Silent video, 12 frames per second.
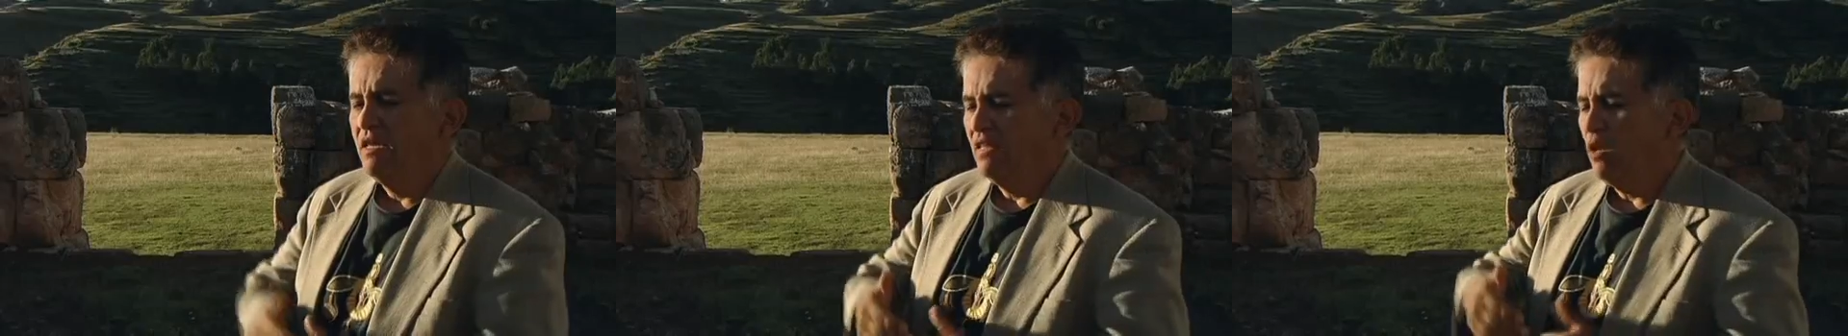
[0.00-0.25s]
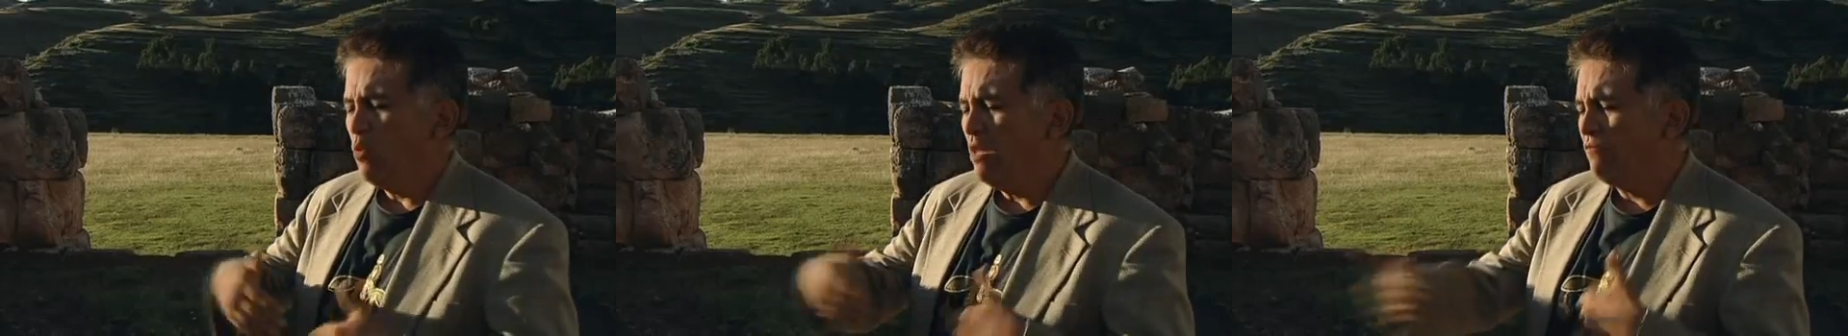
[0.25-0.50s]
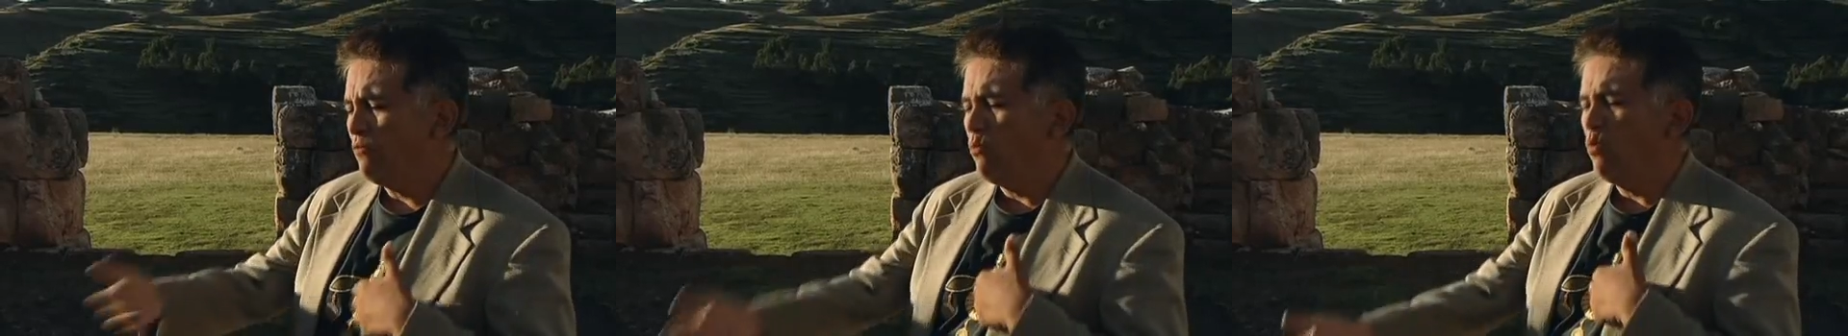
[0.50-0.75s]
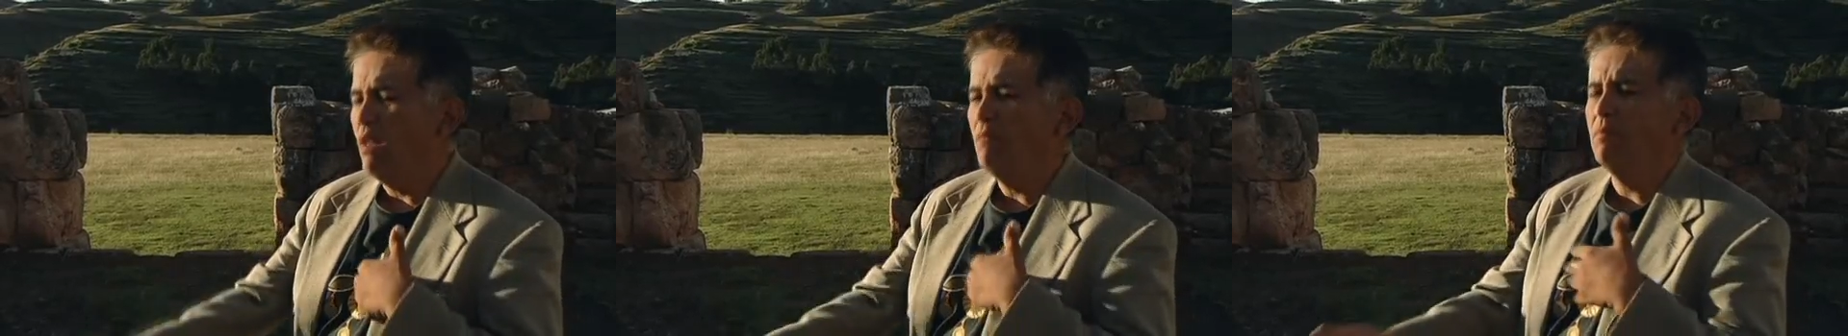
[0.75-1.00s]
they went from
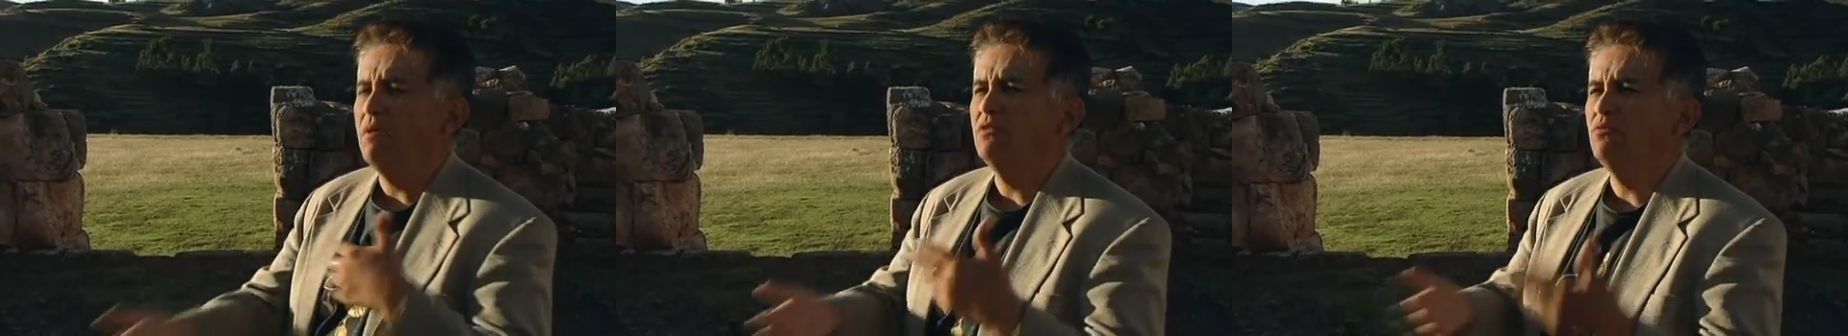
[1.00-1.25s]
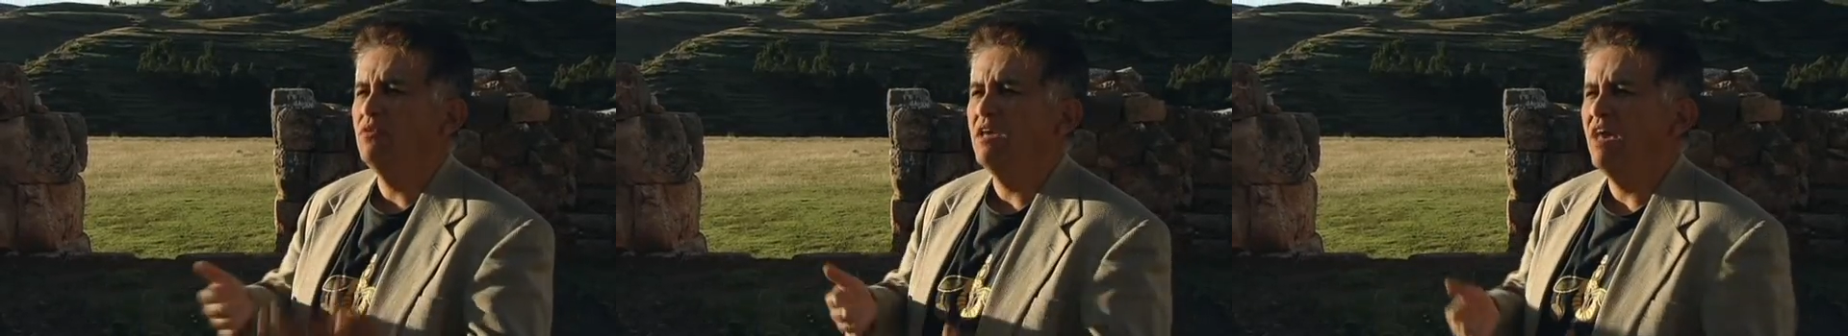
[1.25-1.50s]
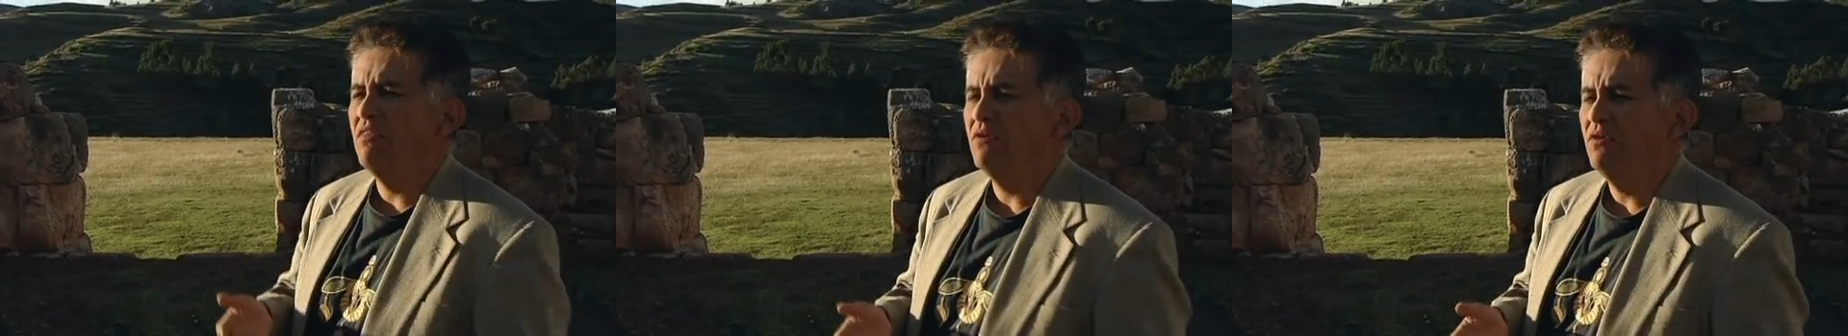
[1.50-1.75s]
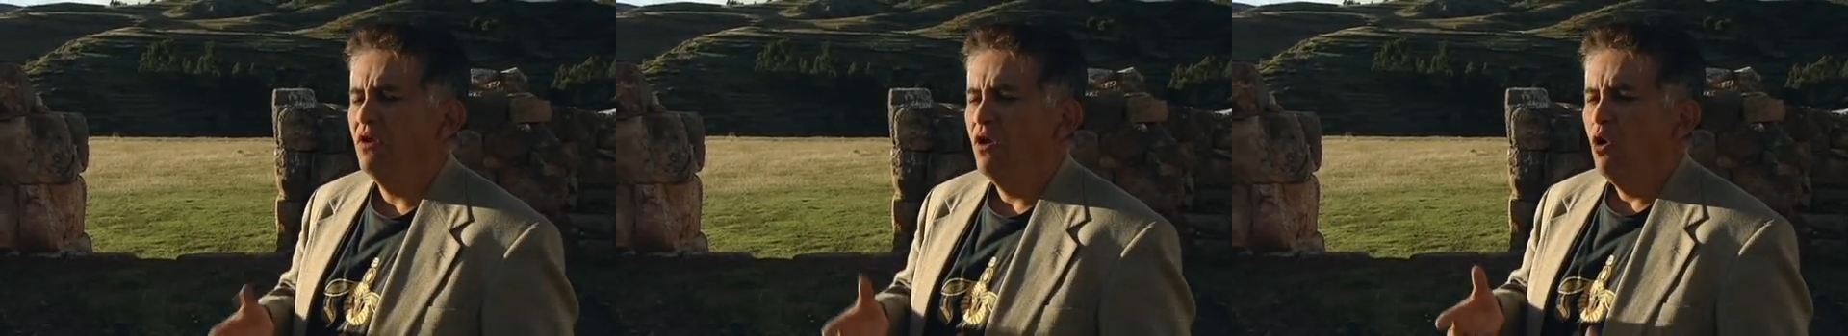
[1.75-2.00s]
one place to the
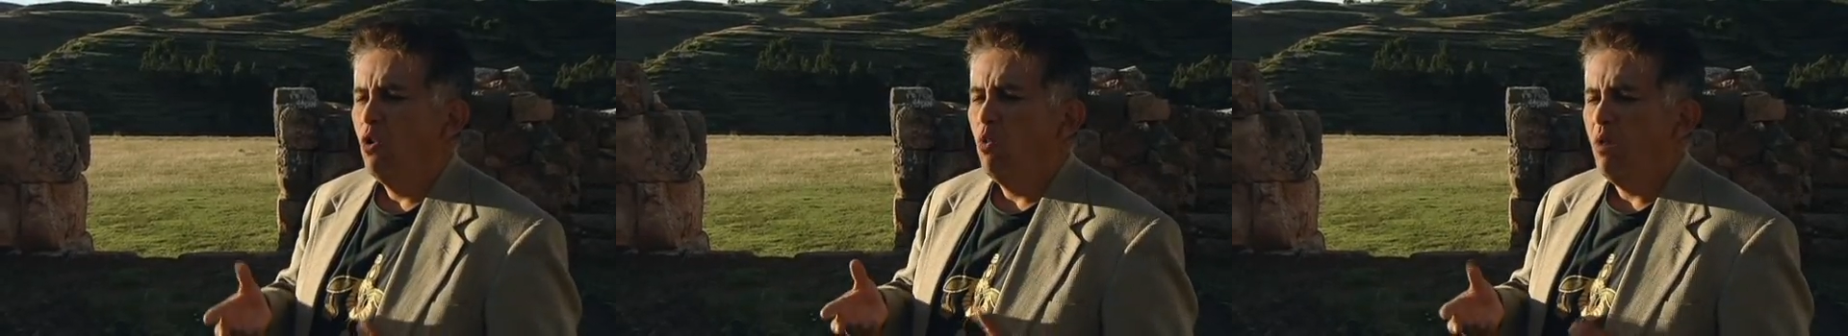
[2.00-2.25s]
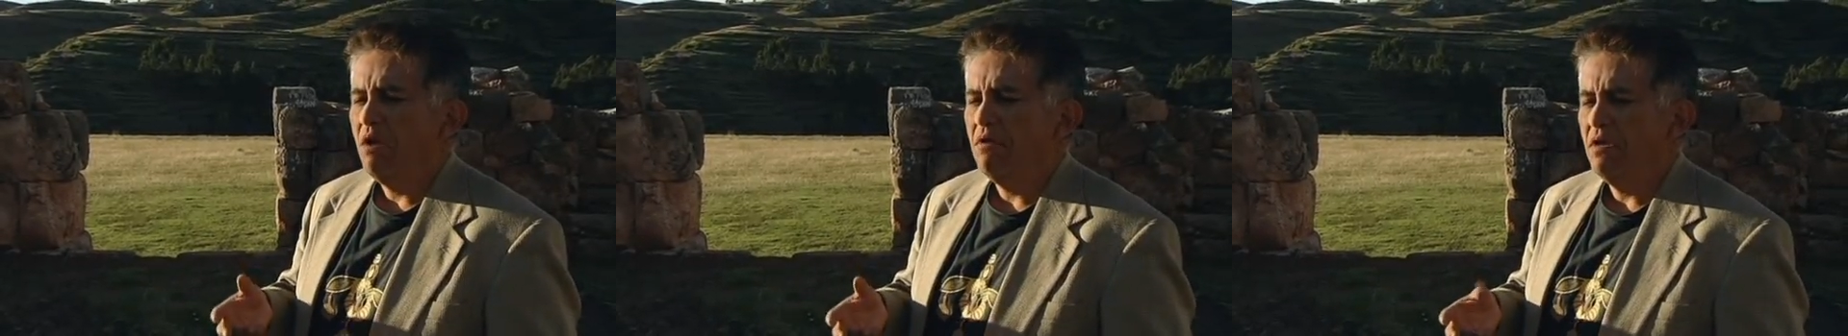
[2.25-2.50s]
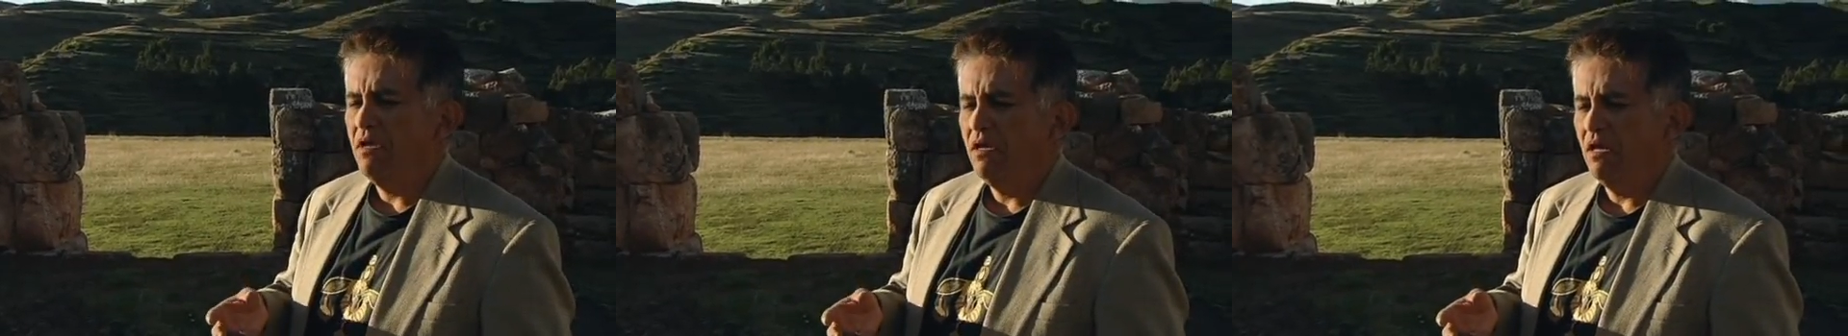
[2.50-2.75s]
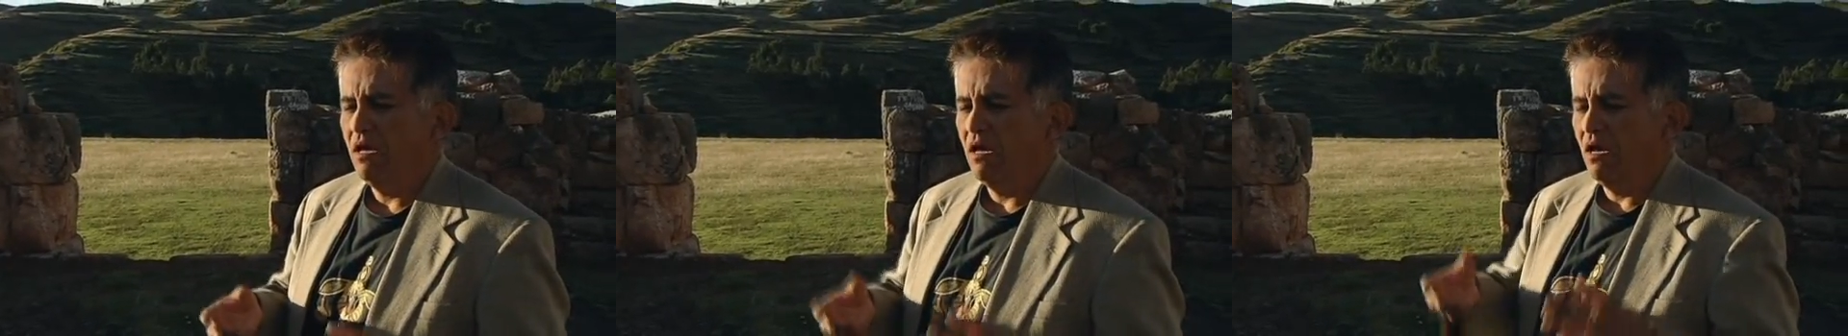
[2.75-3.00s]
other wearing